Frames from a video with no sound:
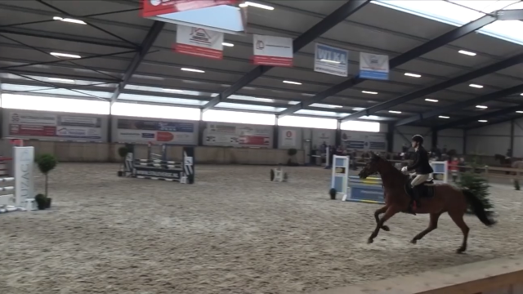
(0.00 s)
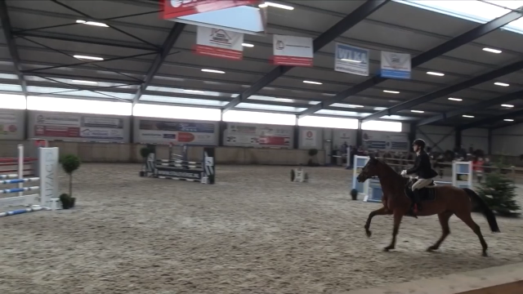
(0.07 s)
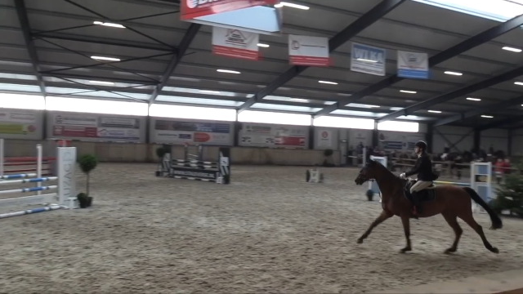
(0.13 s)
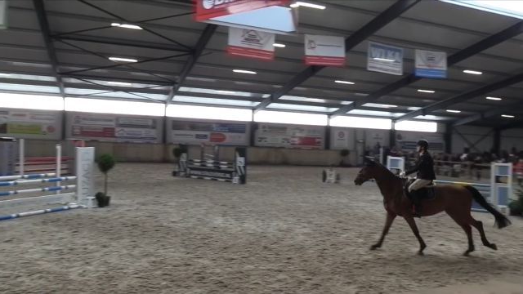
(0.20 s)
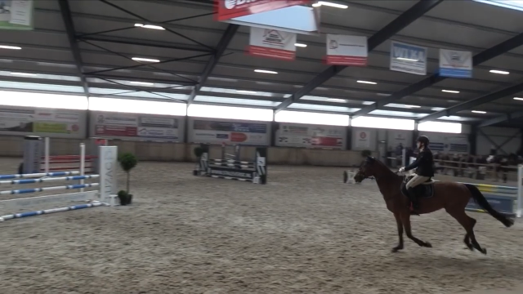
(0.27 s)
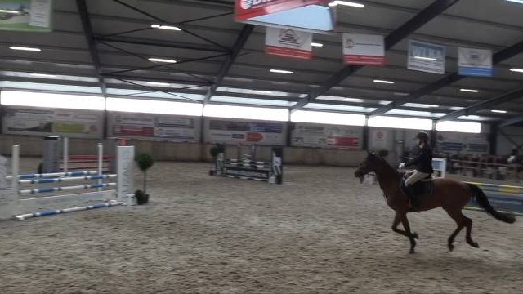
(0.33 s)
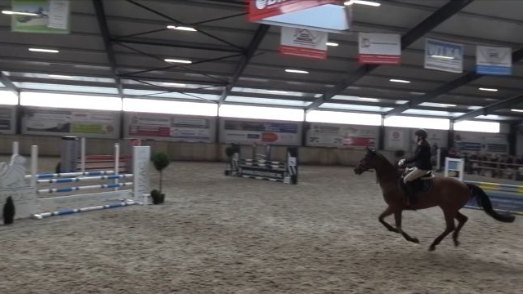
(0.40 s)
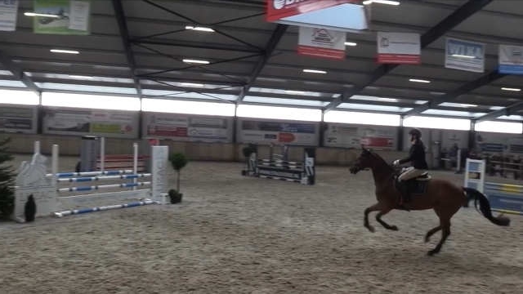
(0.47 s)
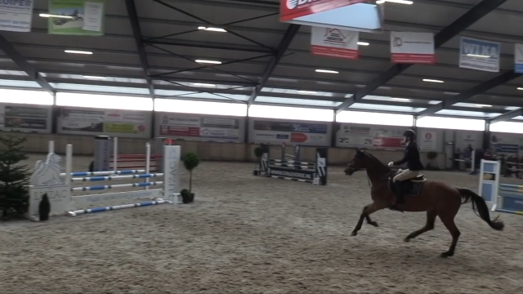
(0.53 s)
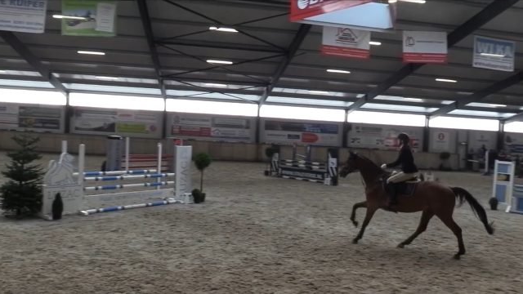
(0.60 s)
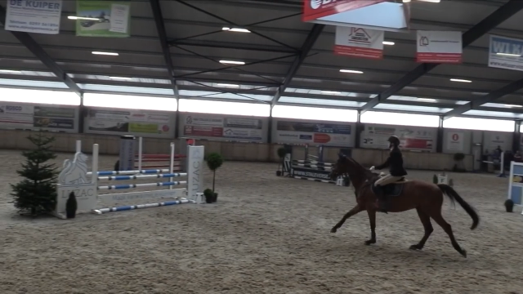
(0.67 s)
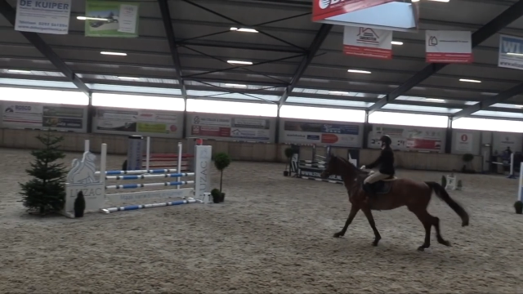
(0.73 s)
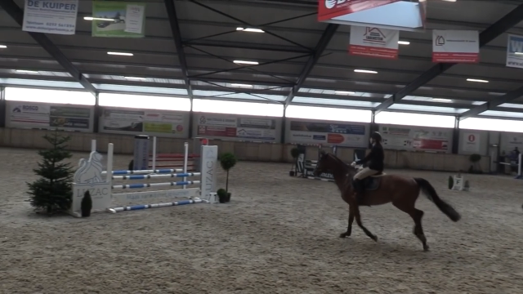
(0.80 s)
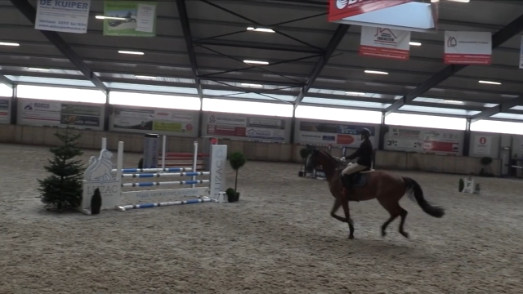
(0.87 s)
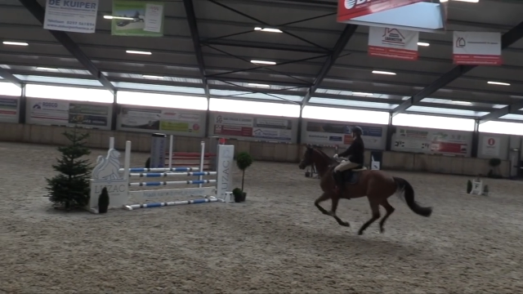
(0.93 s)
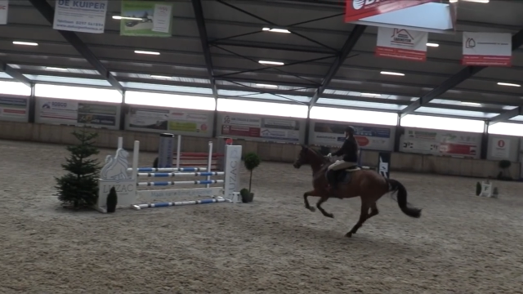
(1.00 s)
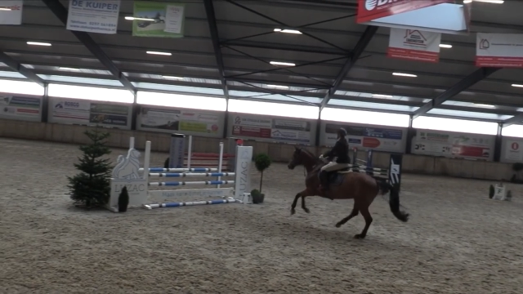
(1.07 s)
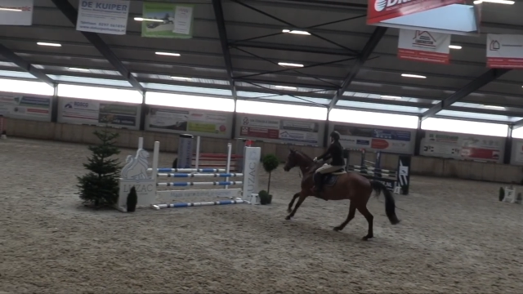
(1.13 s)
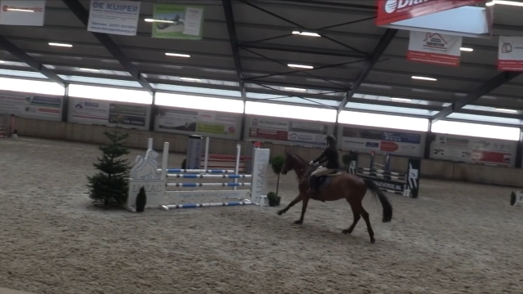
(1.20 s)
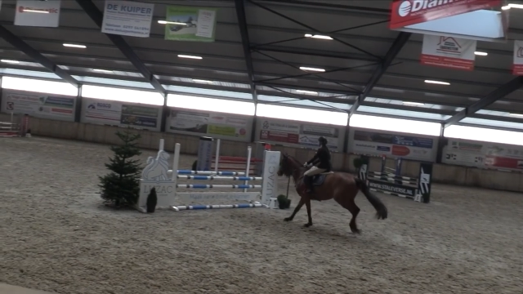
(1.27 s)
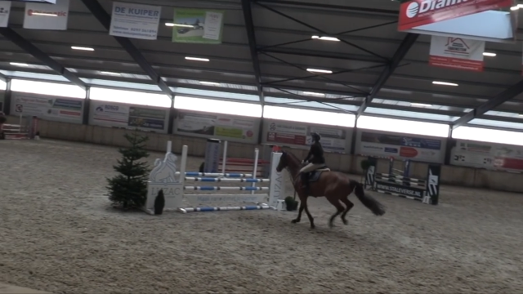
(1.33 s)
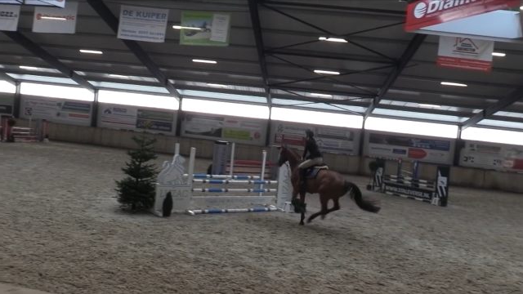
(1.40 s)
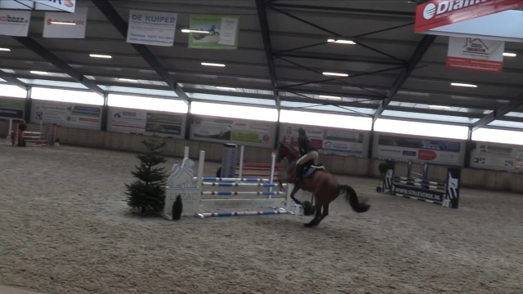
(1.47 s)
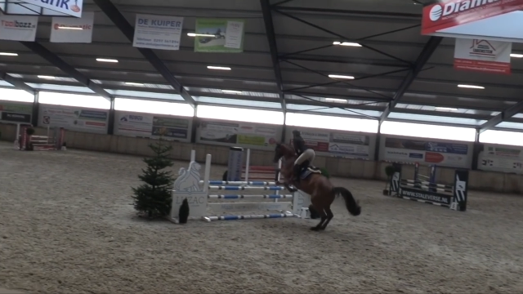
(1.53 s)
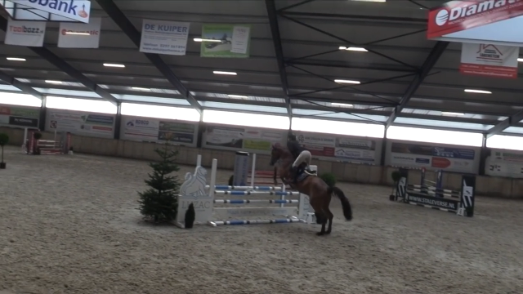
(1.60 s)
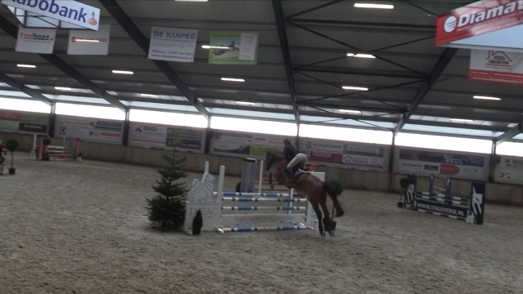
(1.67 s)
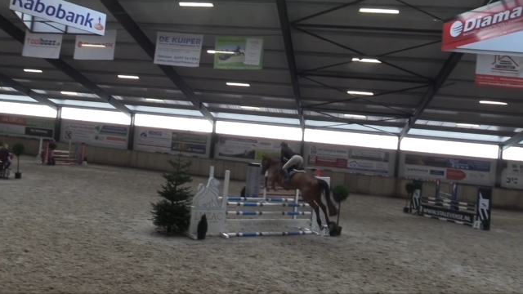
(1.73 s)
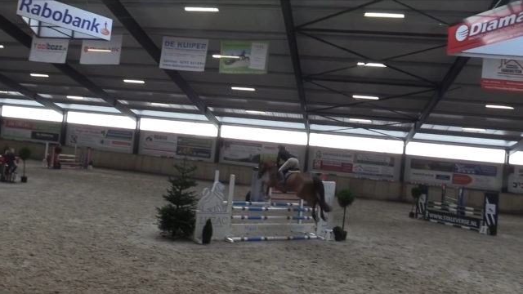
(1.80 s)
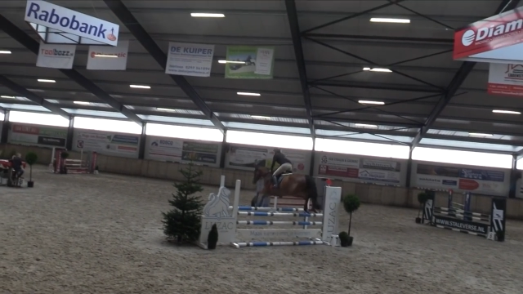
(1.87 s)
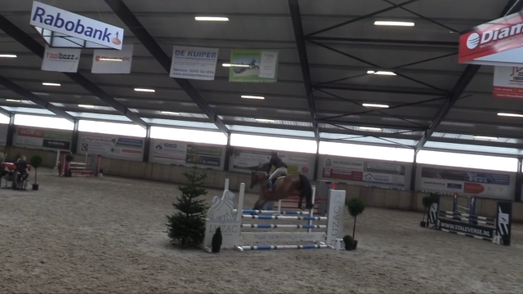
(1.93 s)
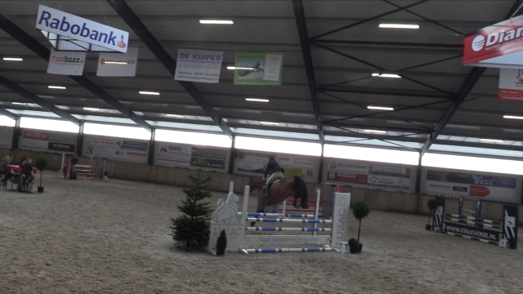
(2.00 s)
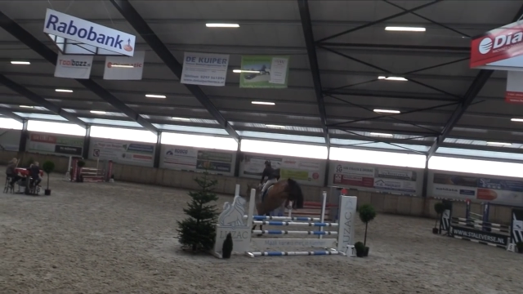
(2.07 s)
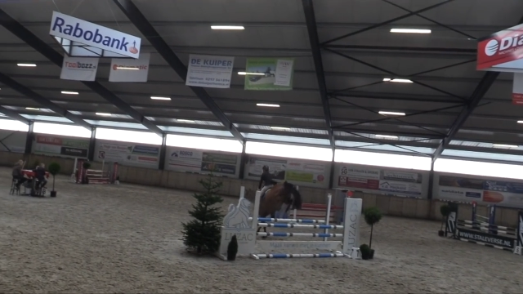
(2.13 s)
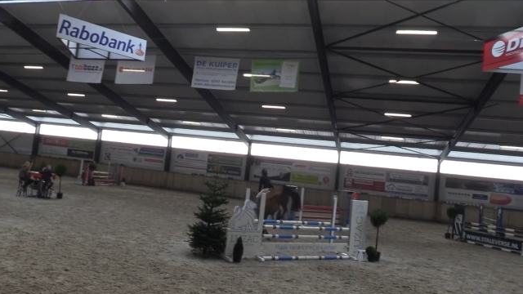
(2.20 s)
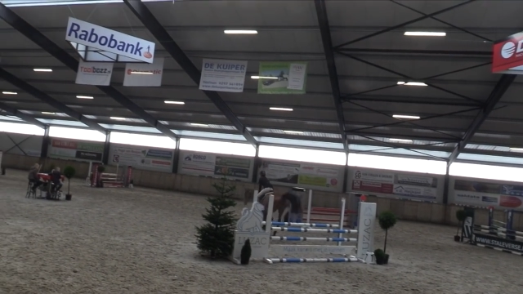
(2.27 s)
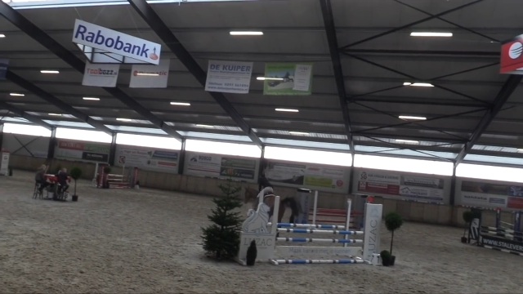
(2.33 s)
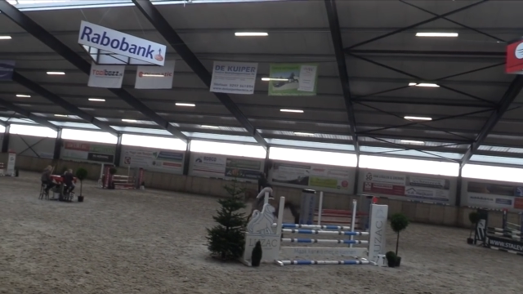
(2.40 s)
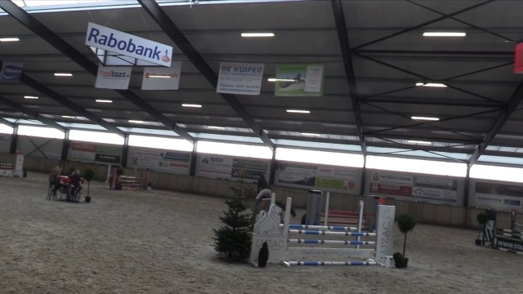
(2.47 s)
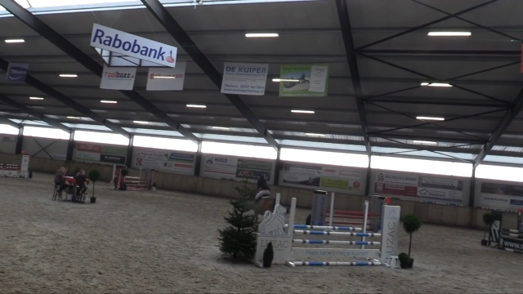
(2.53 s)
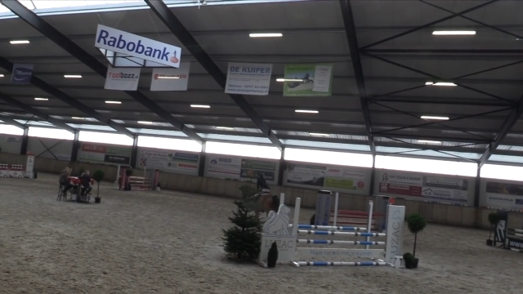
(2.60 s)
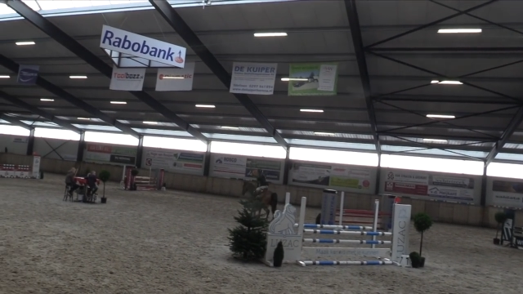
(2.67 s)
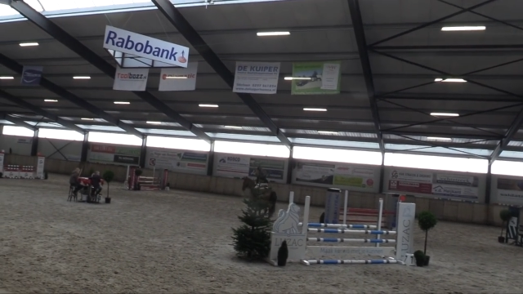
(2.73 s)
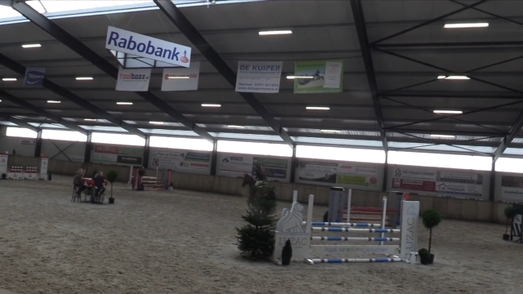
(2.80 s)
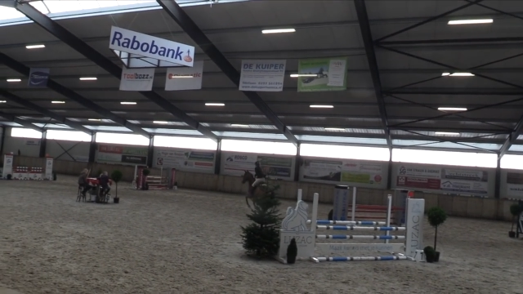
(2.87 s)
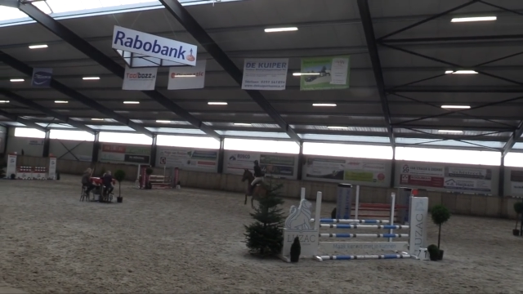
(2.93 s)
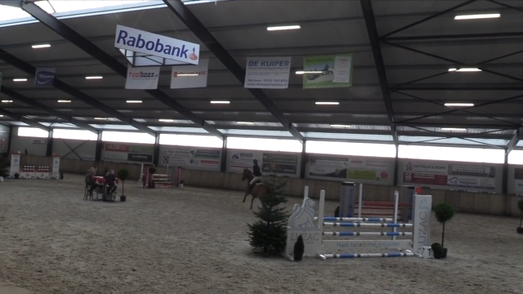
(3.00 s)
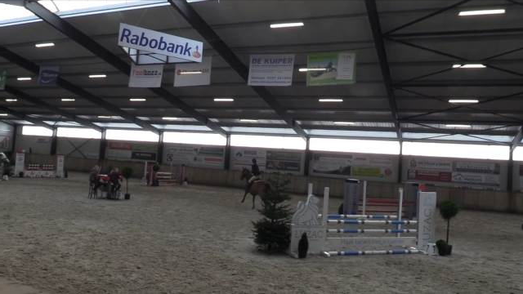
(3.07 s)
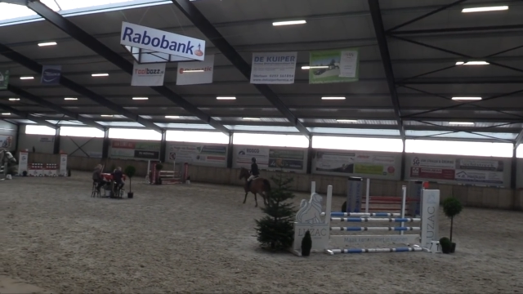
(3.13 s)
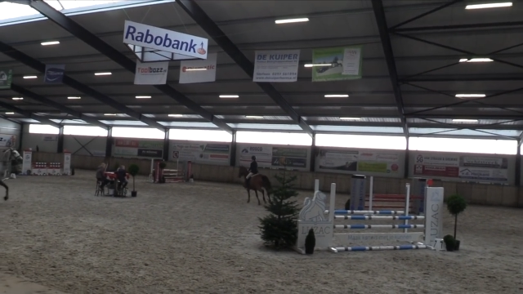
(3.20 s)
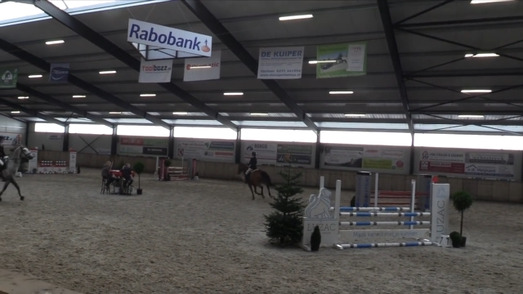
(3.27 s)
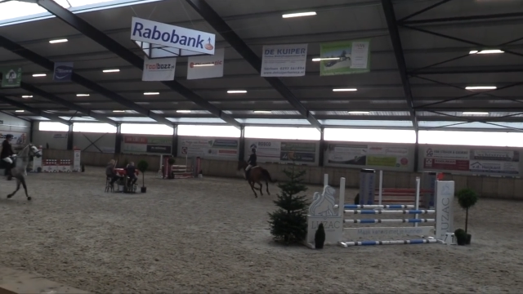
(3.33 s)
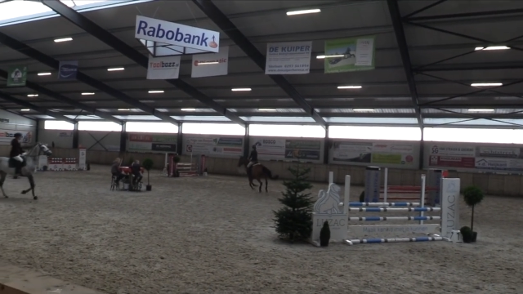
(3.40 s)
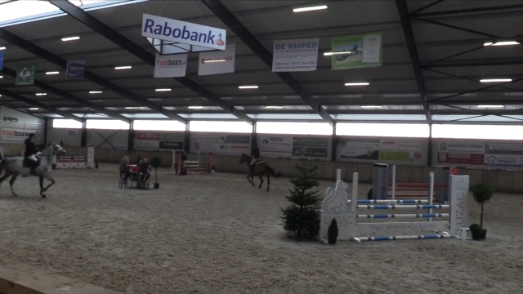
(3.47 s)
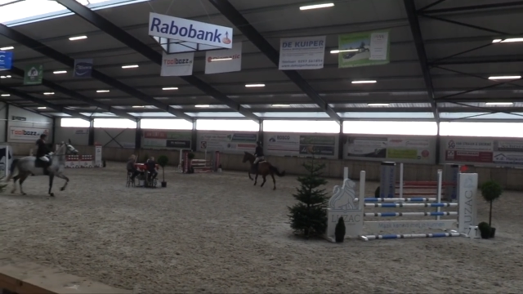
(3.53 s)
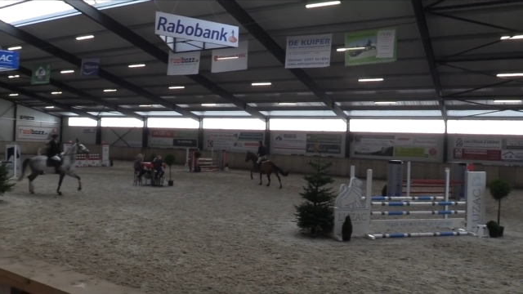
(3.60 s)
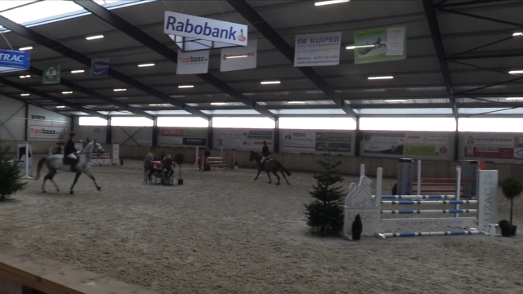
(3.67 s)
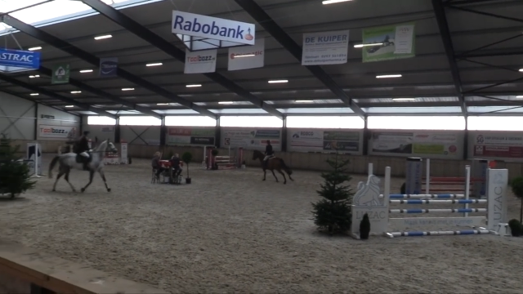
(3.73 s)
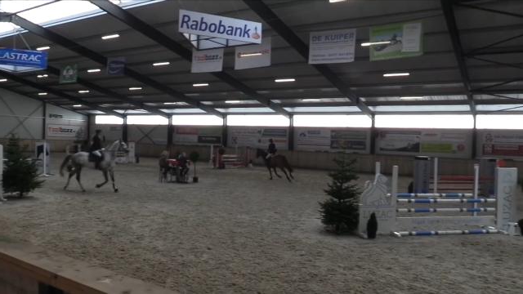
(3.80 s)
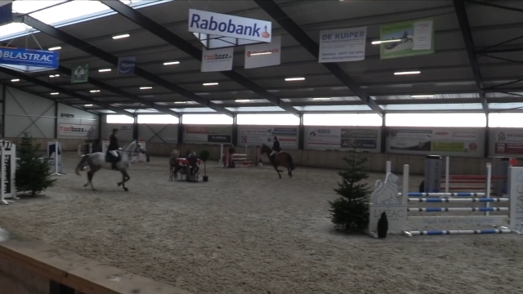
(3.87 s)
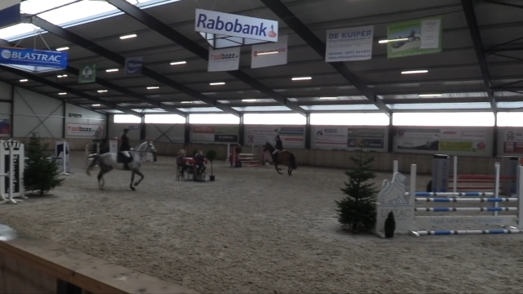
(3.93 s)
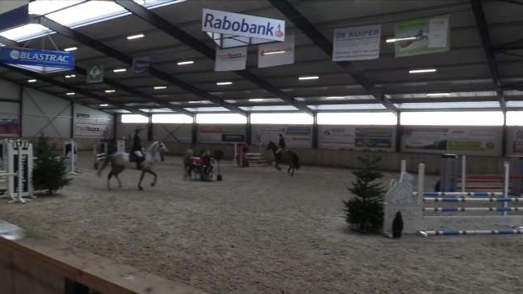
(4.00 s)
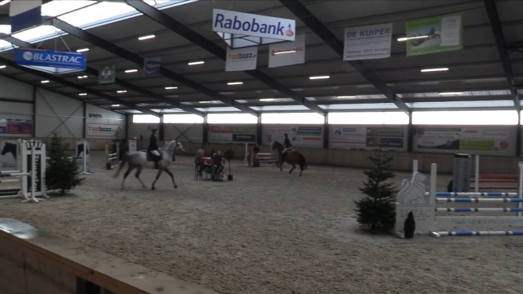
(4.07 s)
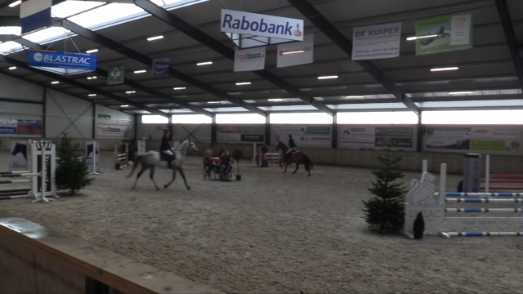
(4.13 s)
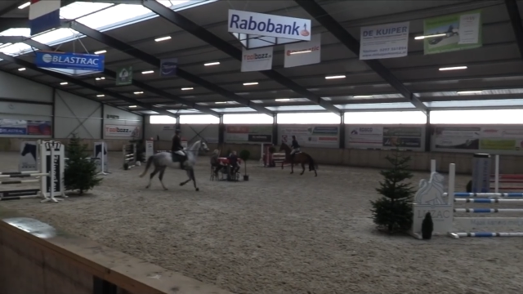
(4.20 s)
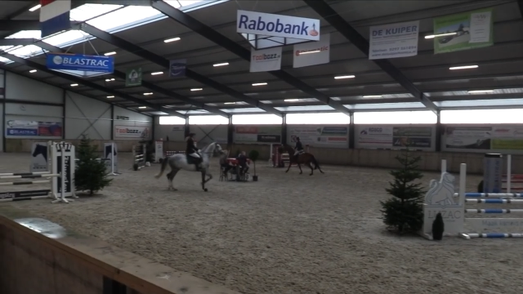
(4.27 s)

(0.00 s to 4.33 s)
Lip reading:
Nobody's mouth can be seen.